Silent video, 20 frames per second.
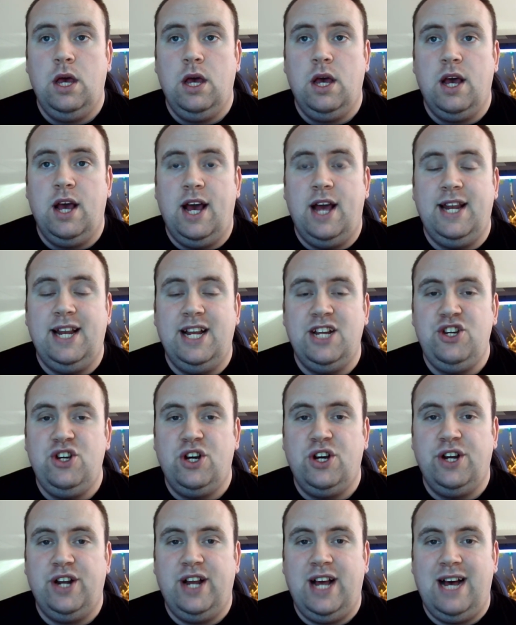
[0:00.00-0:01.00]
Unless you're
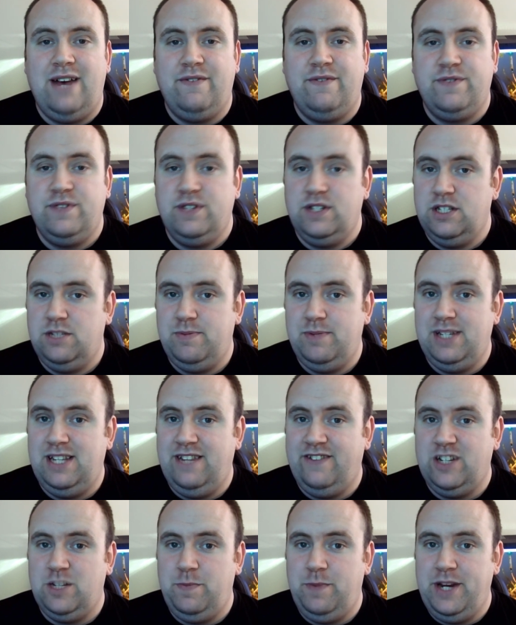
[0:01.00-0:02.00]
going to have
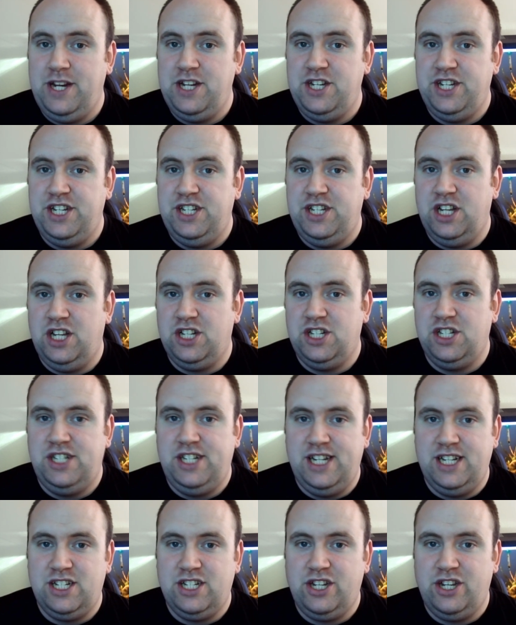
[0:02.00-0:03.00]
specific species such as
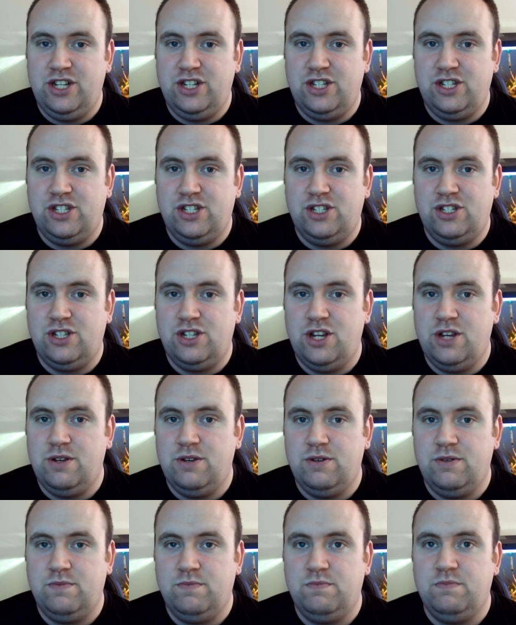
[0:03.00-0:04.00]
discus,
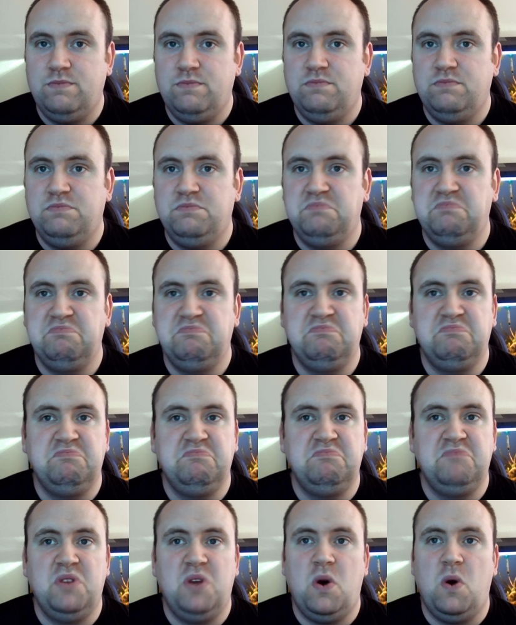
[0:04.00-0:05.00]

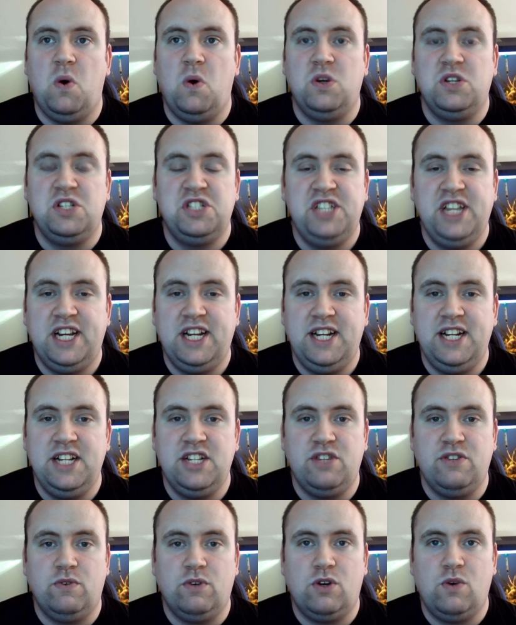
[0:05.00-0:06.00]
or cichlids
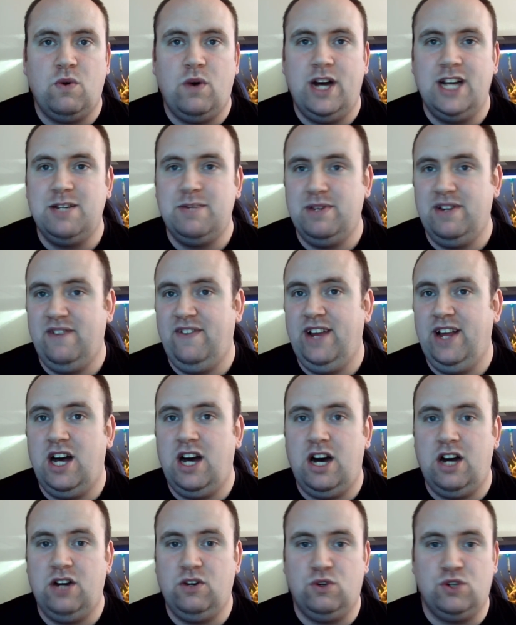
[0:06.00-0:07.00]
that require specifically
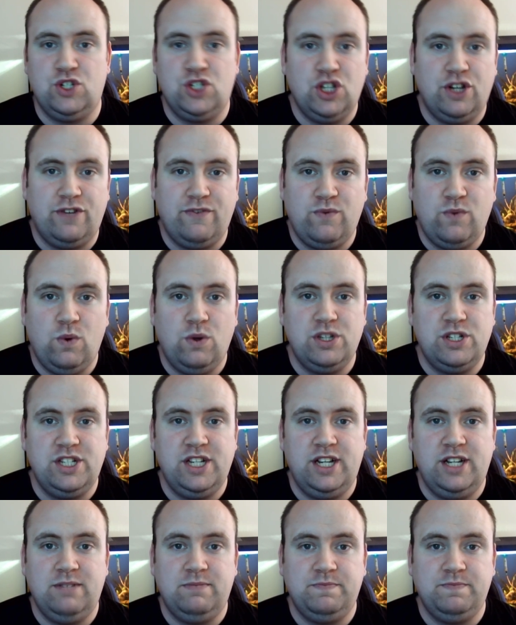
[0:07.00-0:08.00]
hard or soft
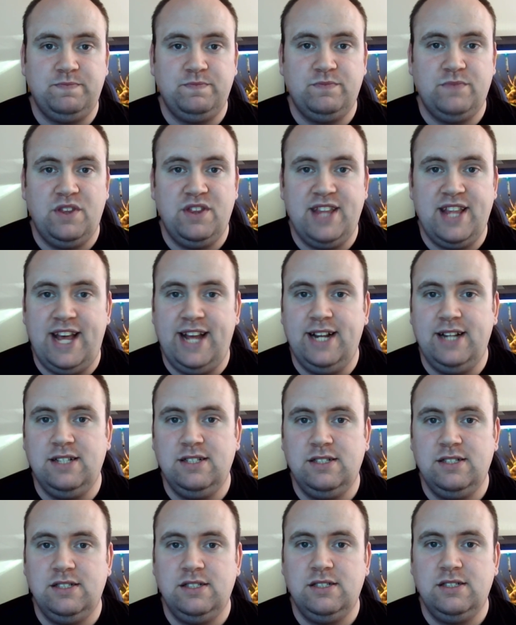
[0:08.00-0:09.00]
water, then
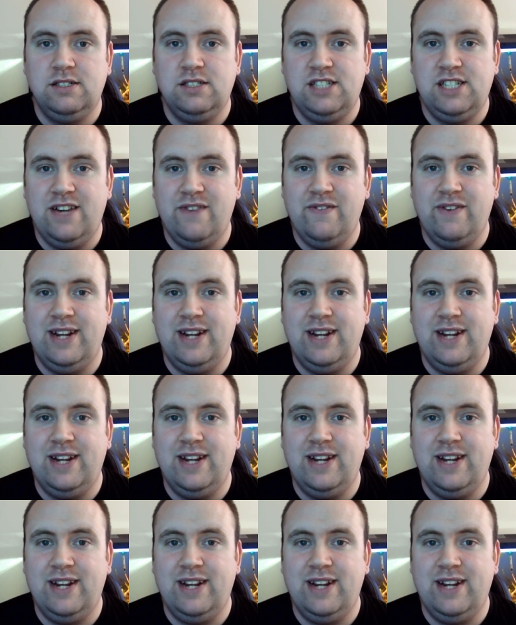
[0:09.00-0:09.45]
generally